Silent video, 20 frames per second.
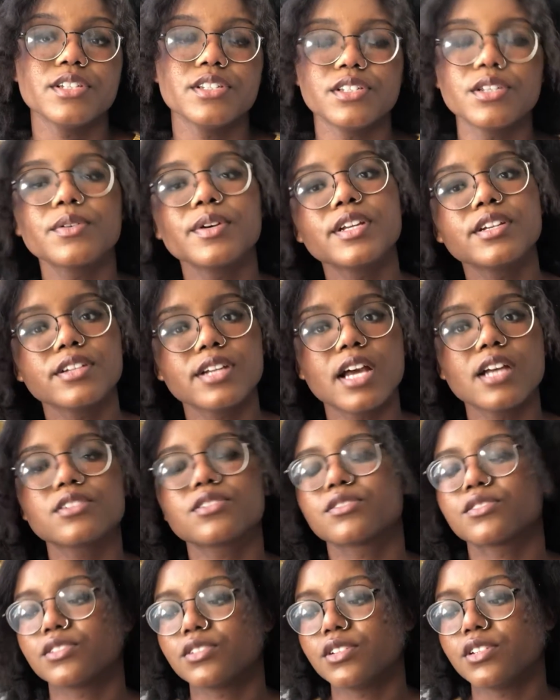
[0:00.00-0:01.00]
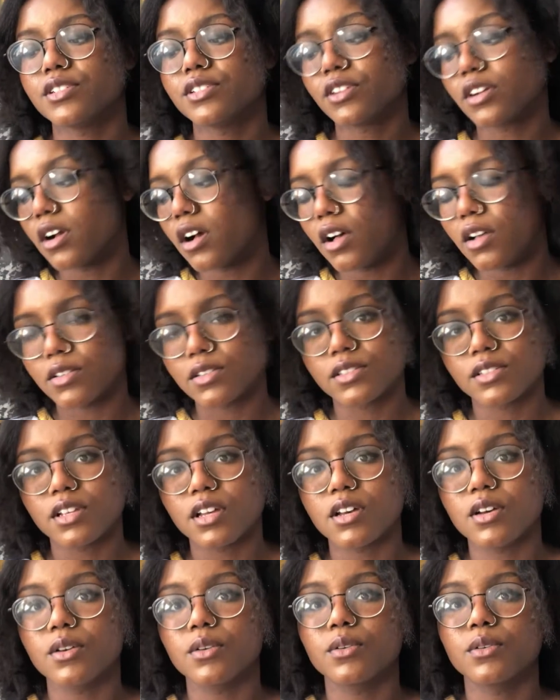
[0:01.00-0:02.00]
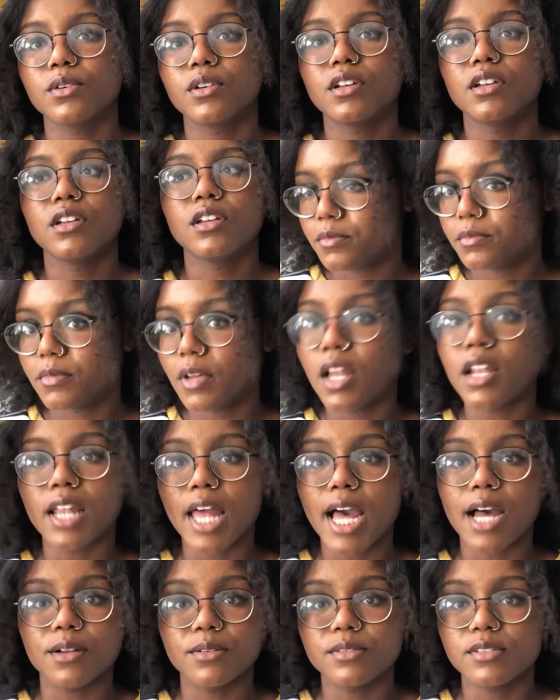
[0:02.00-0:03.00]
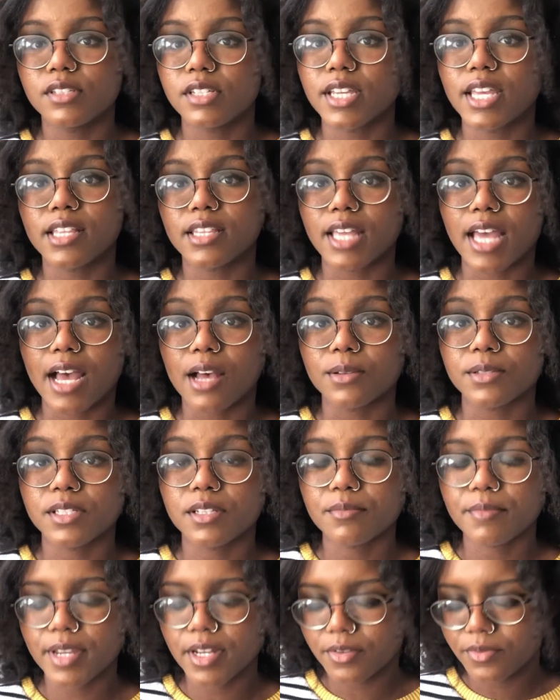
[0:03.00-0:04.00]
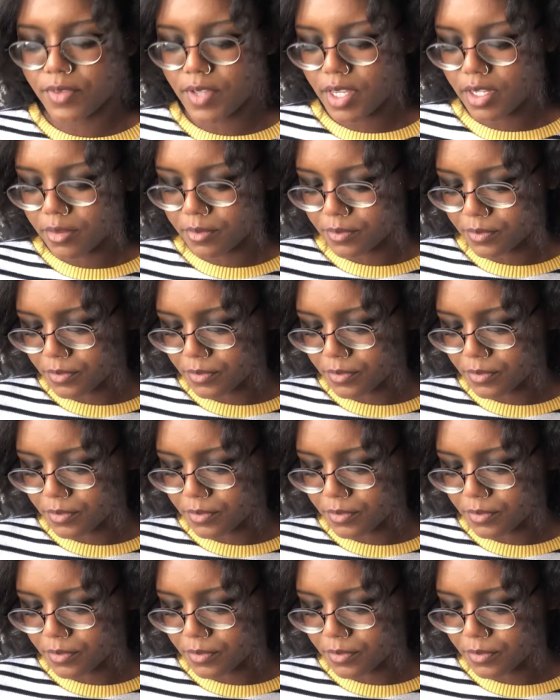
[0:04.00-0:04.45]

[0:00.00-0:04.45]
So international students are also allowed to get the housing benefit.